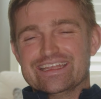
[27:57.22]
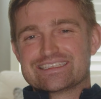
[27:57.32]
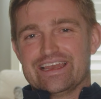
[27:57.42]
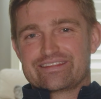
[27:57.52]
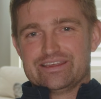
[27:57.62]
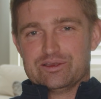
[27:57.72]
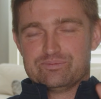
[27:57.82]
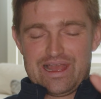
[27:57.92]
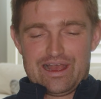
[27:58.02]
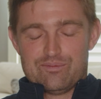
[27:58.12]
it's like
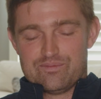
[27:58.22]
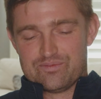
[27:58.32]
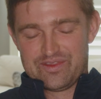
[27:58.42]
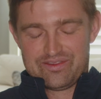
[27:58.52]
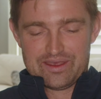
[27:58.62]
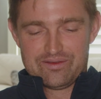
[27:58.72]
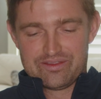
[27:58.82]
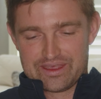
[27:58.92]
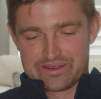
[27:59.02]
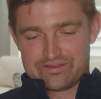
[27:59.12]
the, um, the,
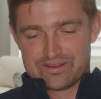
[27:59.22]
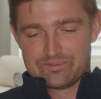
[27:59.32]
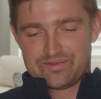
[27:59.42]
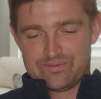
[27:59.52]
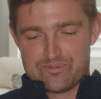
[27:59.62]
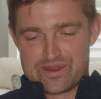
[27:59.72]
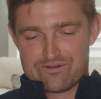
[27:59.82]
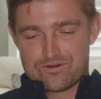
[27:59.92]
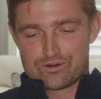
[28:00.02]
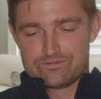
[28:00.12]
the, the, the
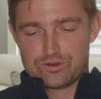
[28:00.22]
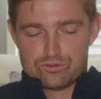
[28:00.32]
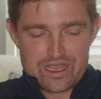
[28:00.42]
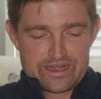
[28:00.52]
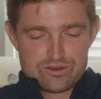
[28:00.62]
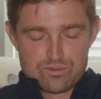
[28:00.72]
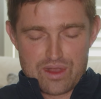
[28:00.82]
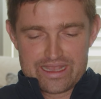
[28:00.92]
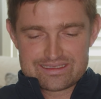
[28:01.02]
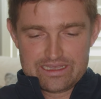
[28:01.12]
metaphor of you're riding your
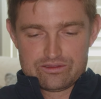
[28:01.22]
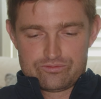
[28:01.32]
bike down the